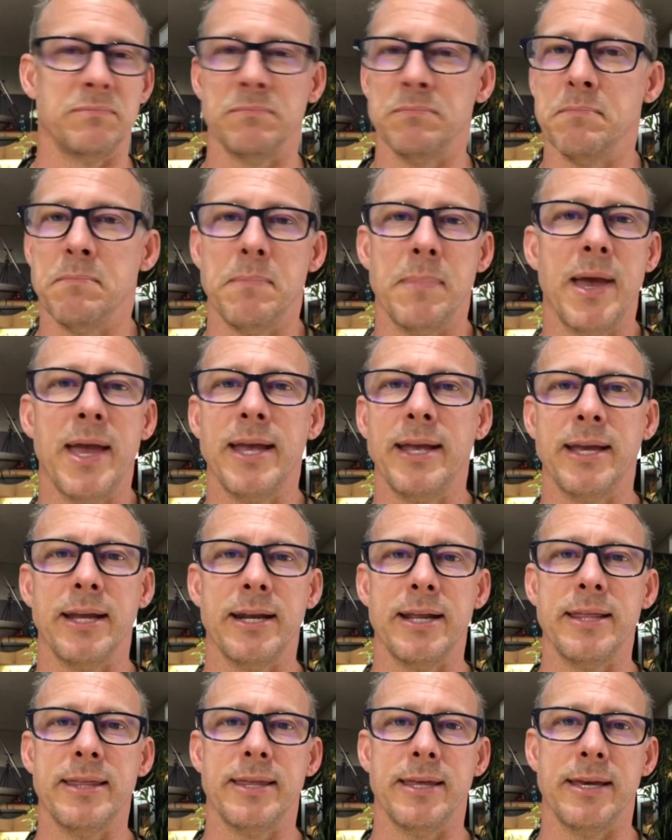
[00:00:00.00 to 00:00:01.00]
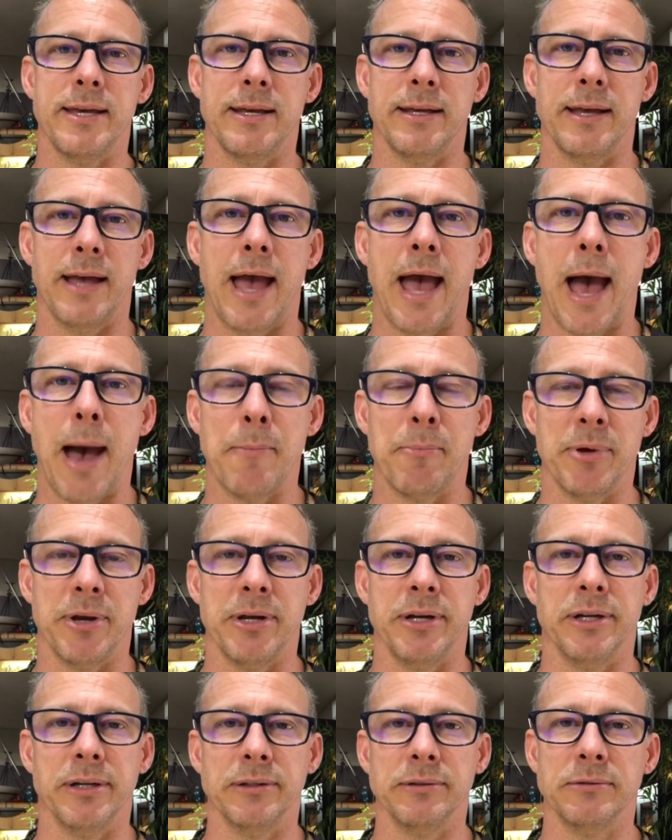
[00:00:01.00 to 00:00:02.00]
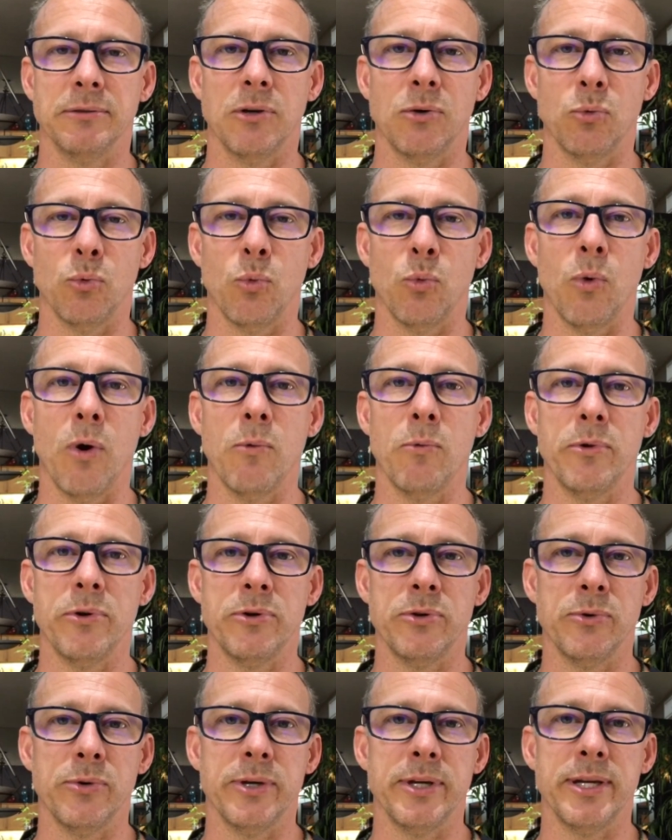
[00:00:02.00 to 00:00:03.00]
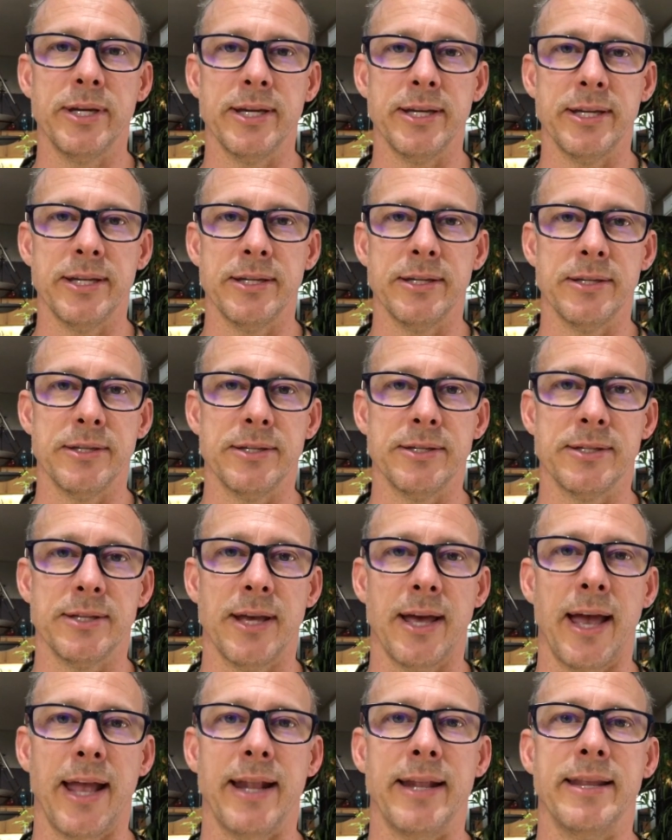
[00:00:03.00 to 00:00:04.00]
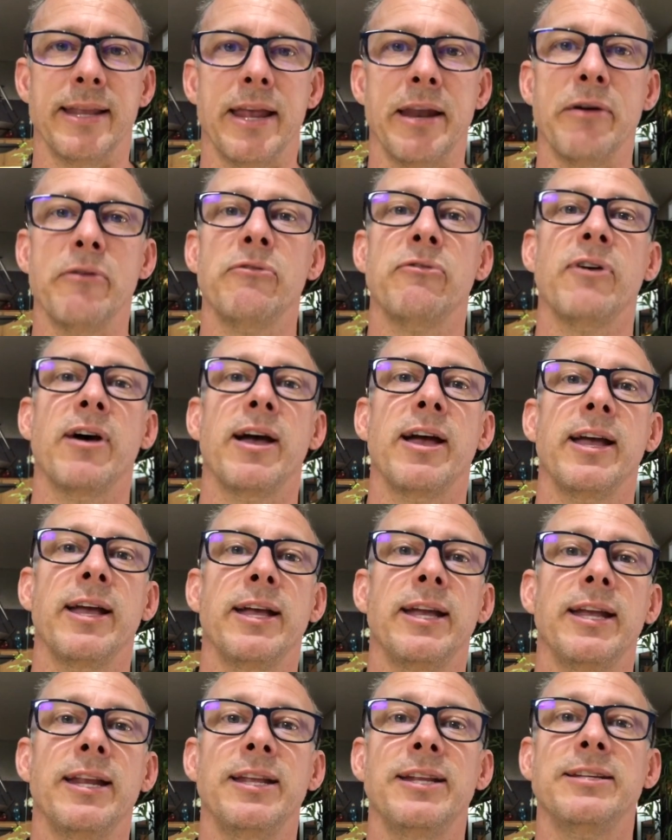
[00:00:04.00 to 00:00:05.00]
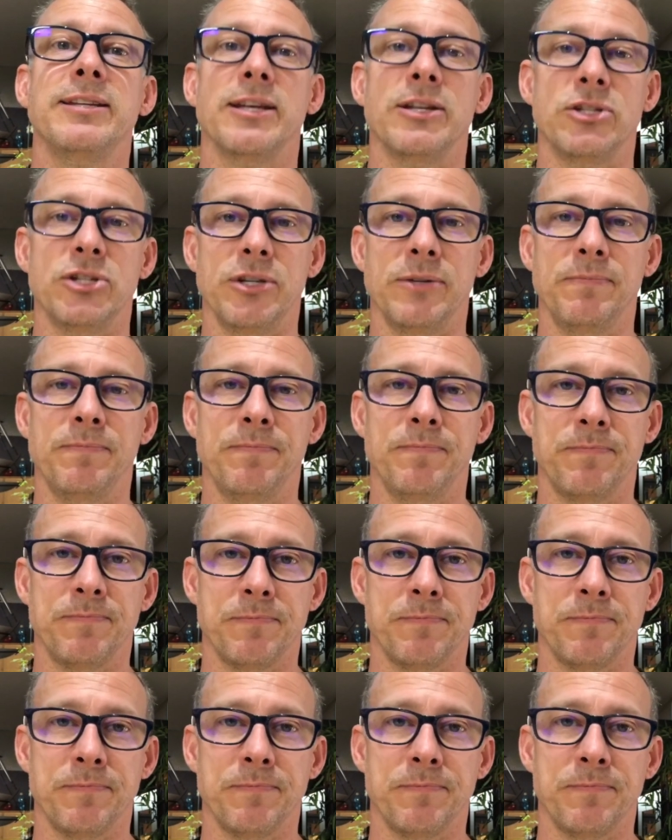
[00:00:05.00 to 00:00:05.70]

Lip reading: make anything happen here. What we're doing is identifying any tension